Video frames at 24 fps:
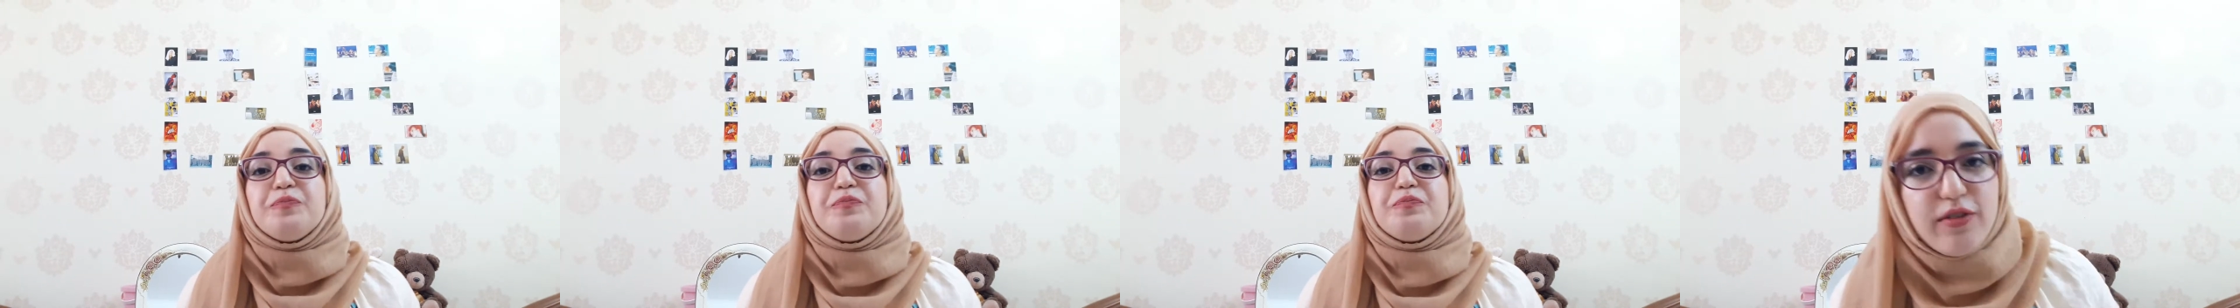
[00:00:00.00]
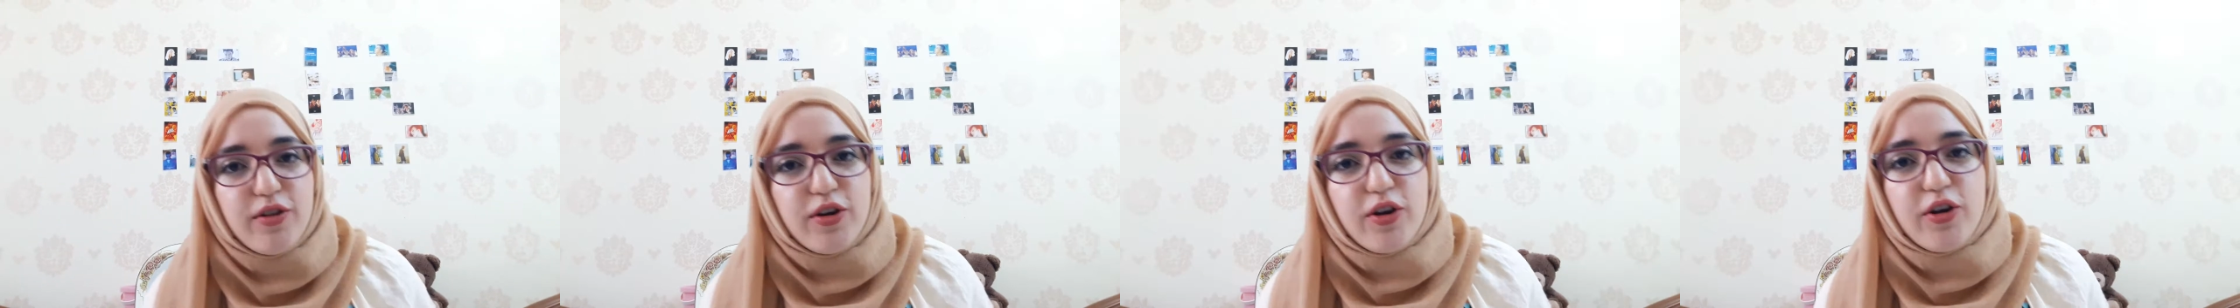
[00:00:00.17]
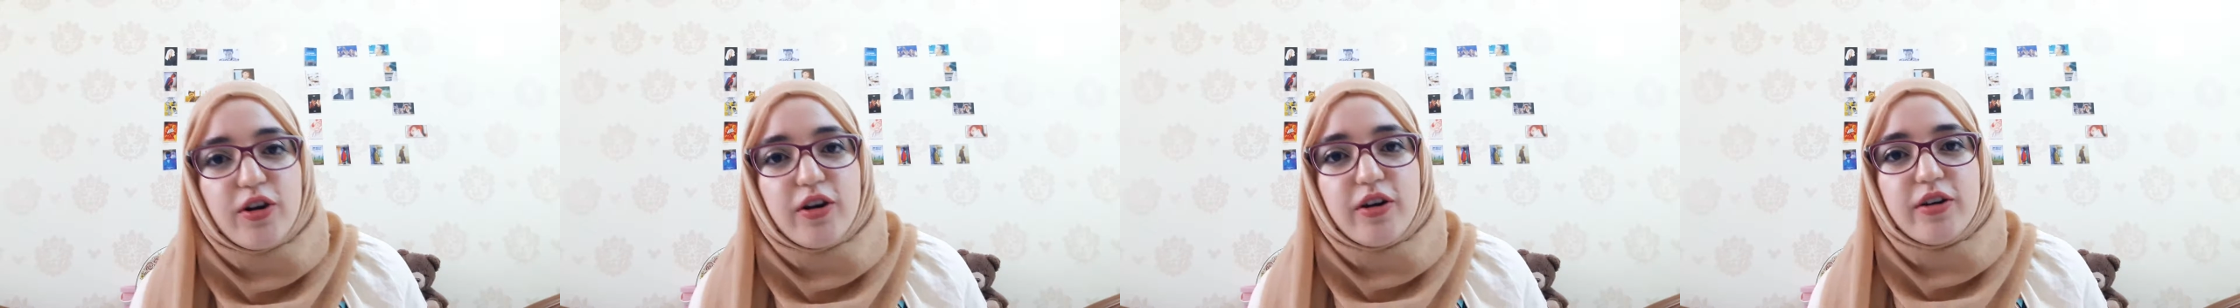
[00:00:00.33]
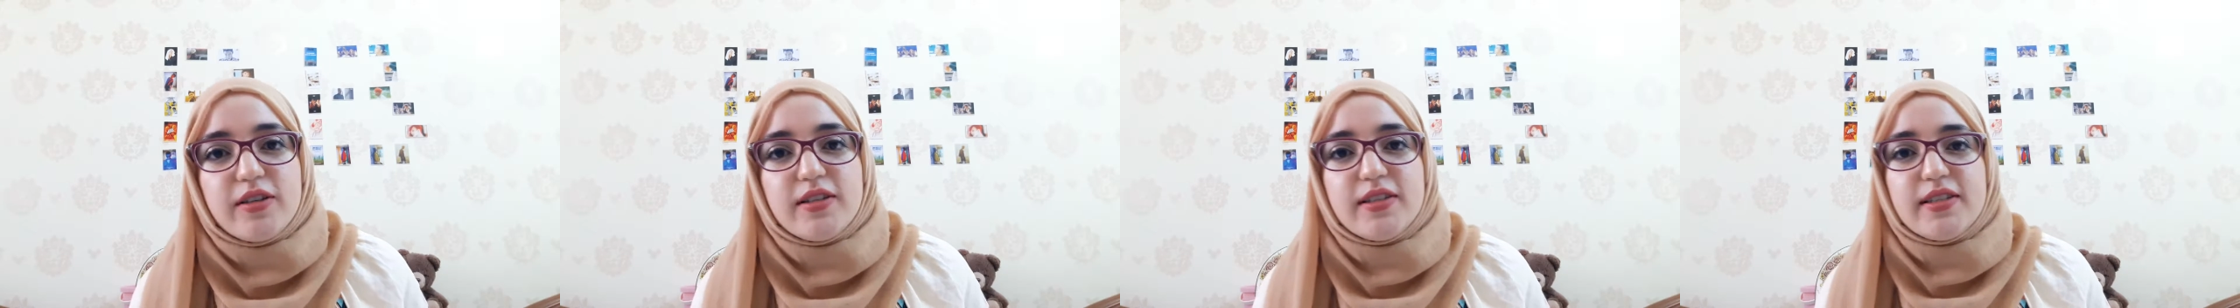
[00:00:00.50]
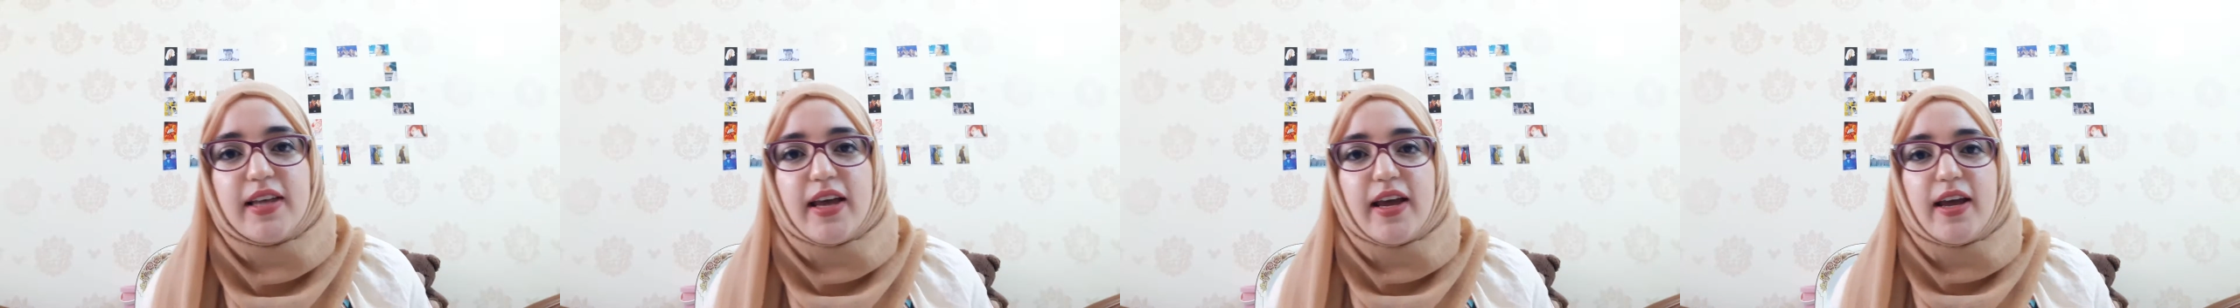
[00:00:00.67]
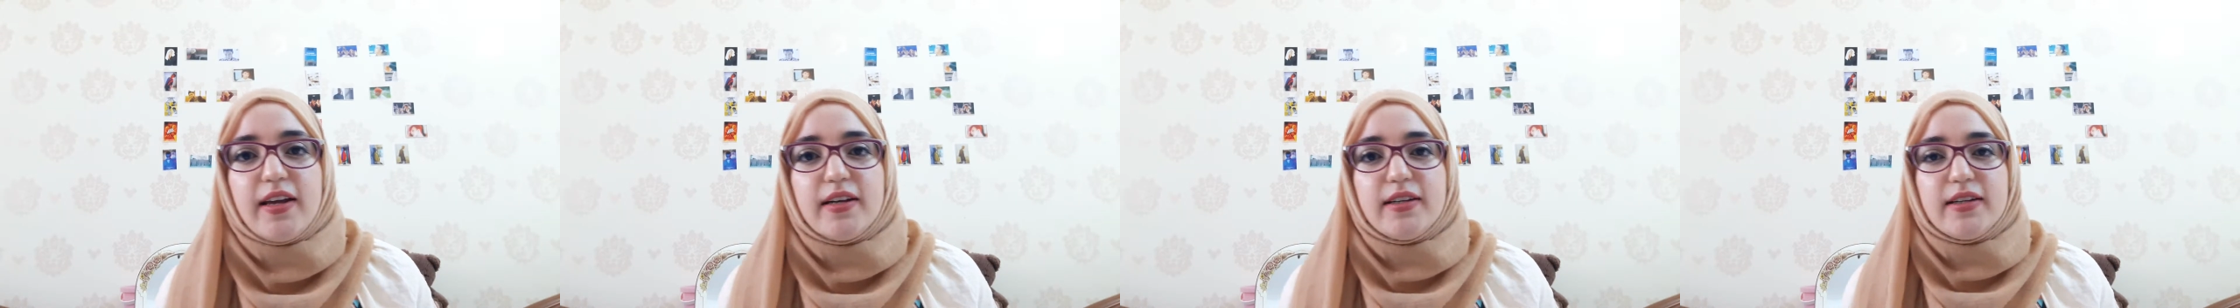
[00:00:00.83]
The girl
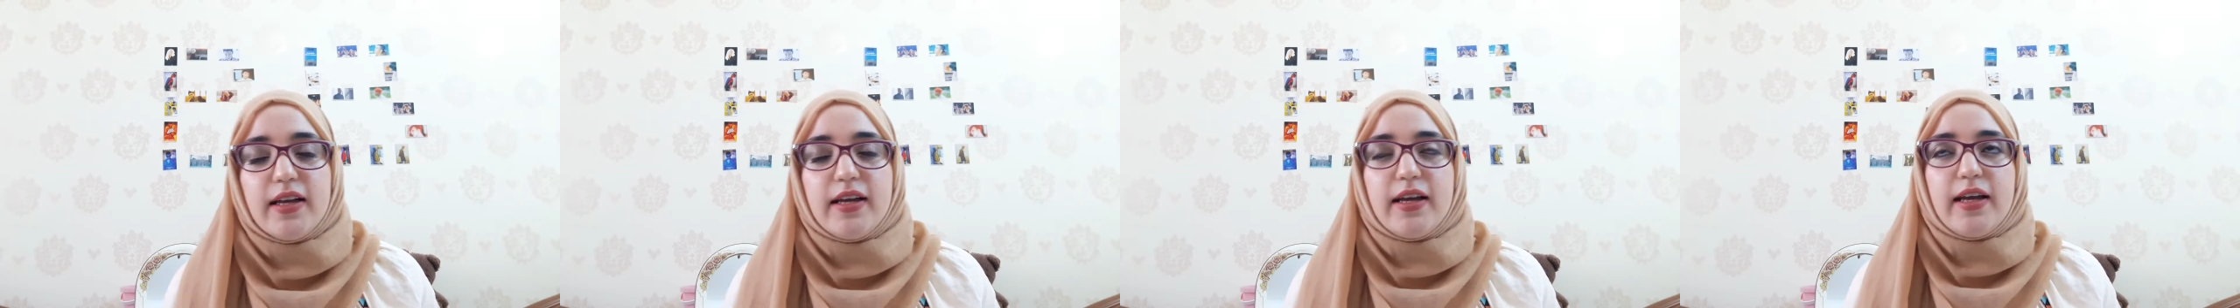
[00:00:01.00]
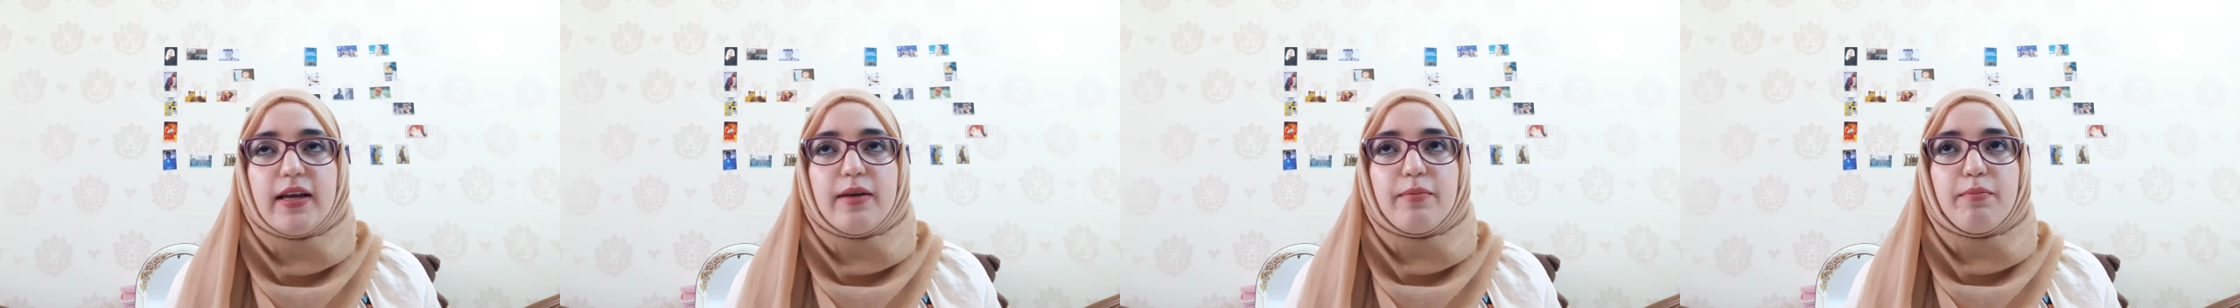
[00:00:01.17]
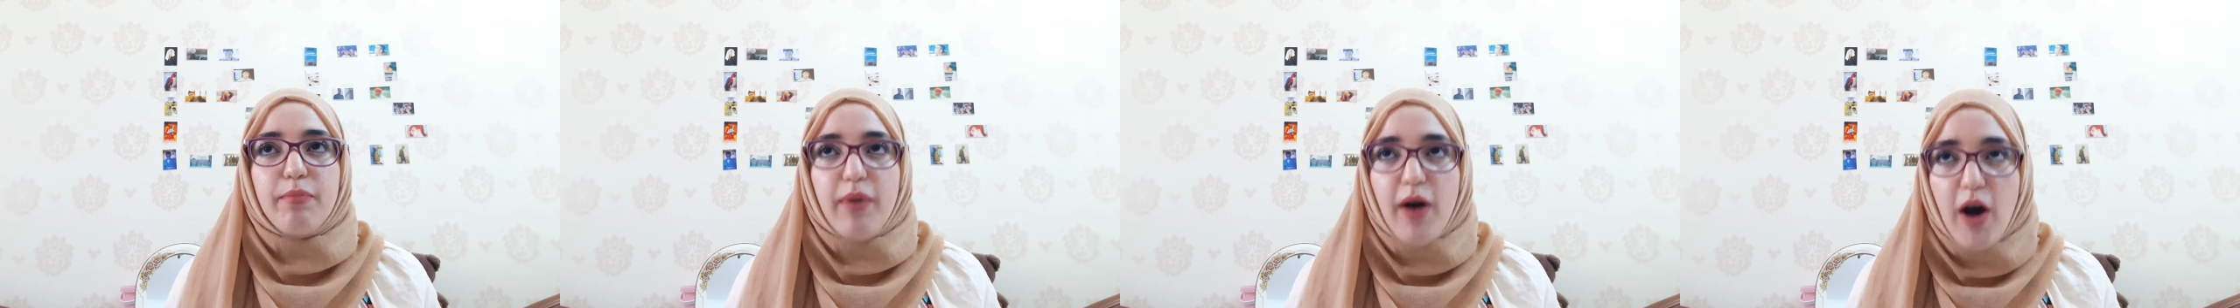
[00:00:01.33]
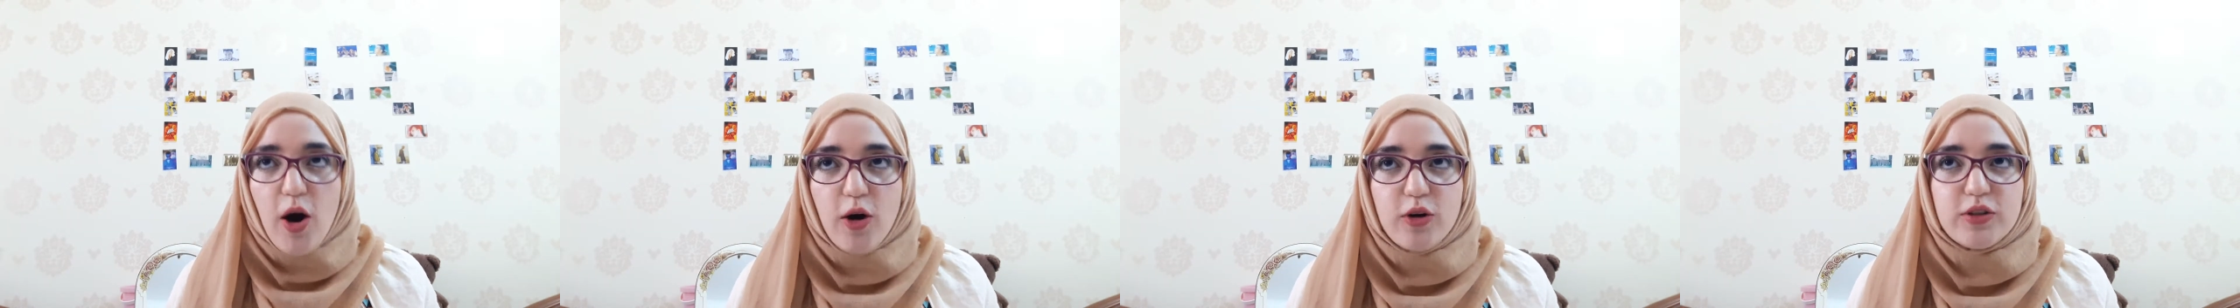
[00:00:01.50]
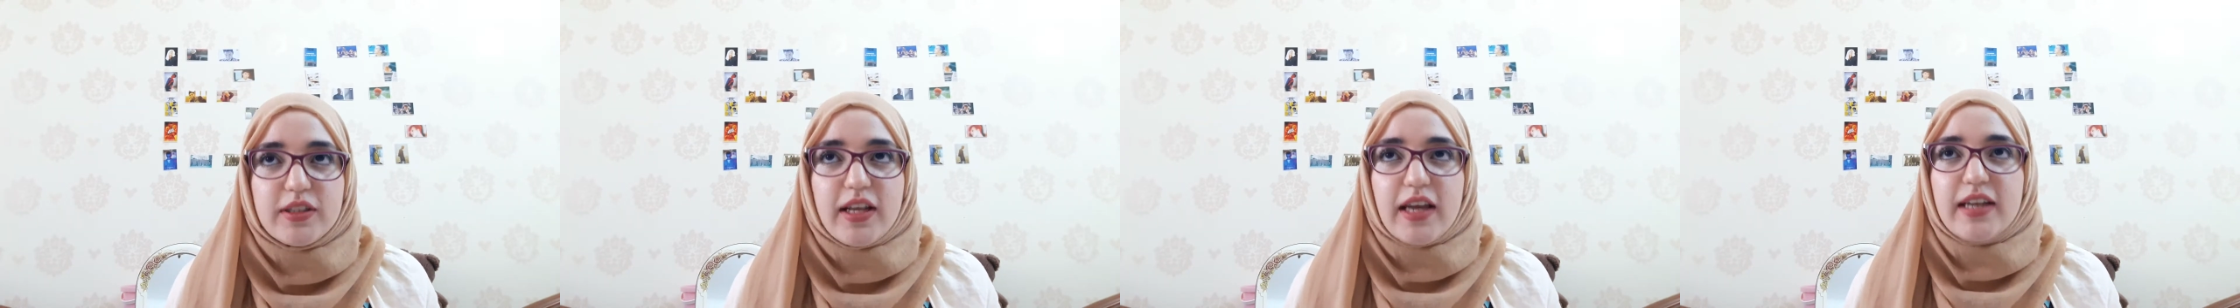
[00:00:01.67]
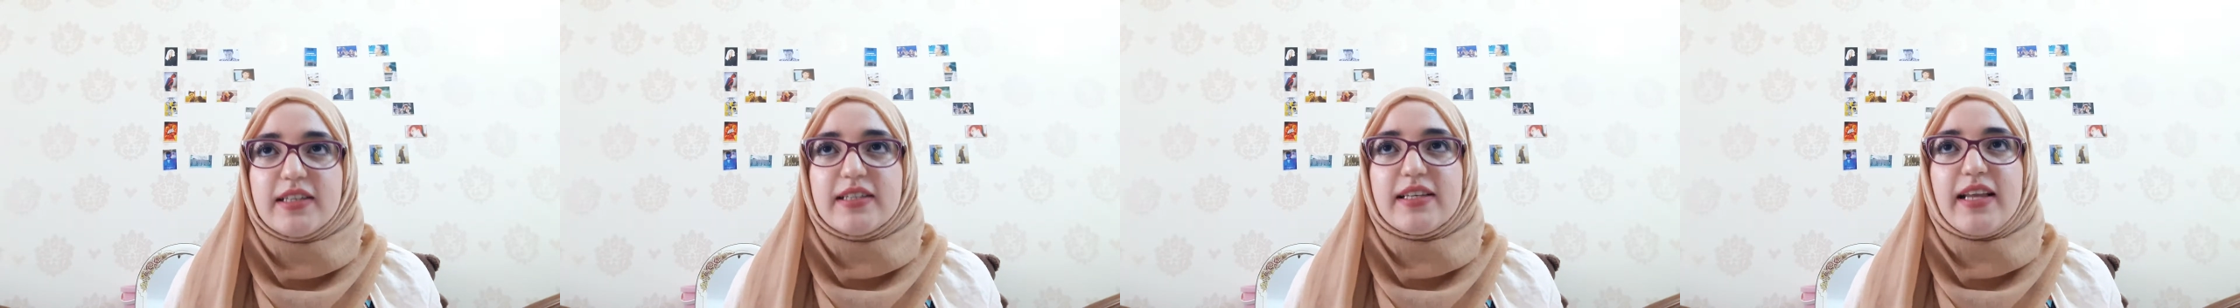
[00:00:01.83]
said, bowed
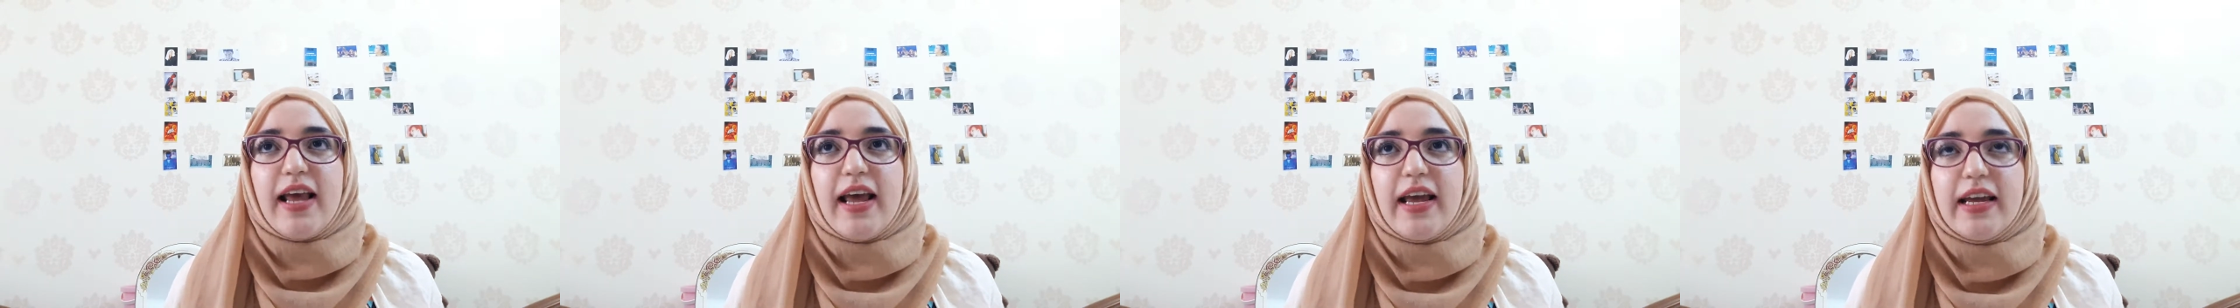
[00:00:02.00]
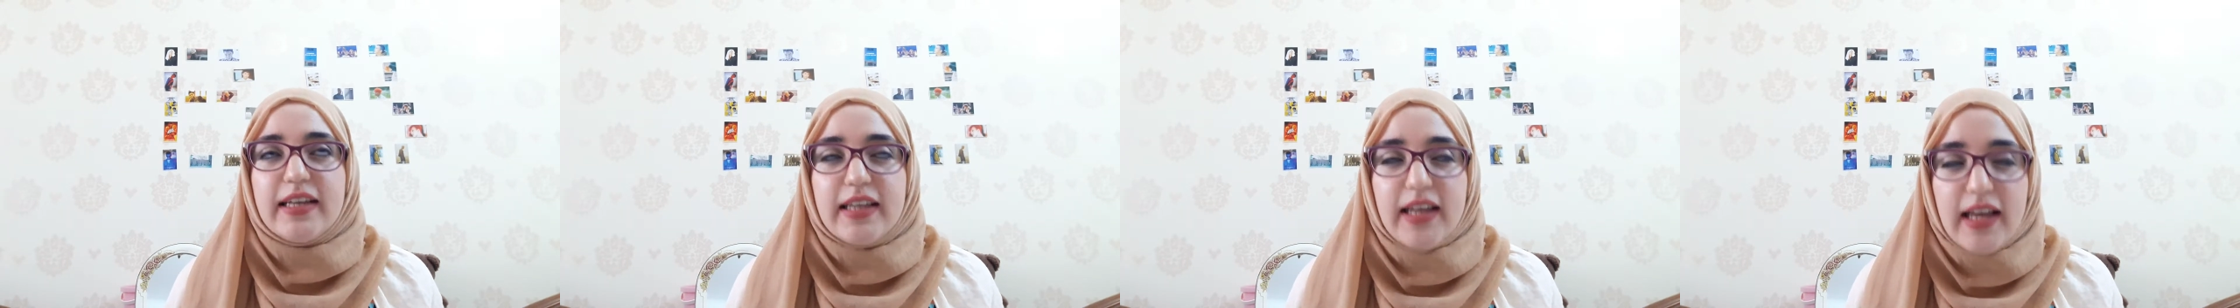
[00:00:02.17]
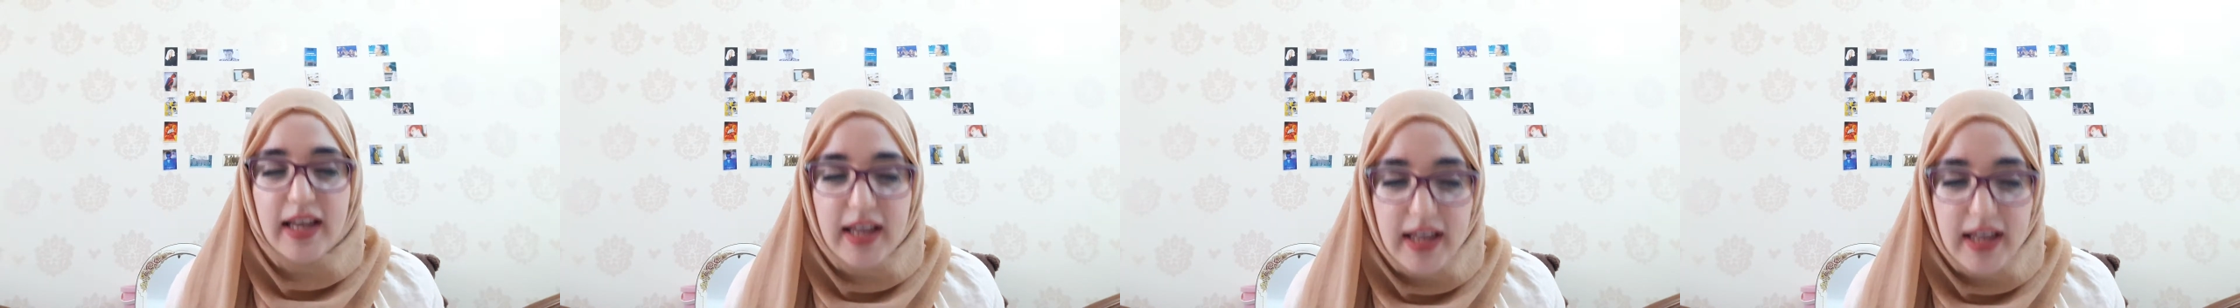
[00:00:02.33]
and said,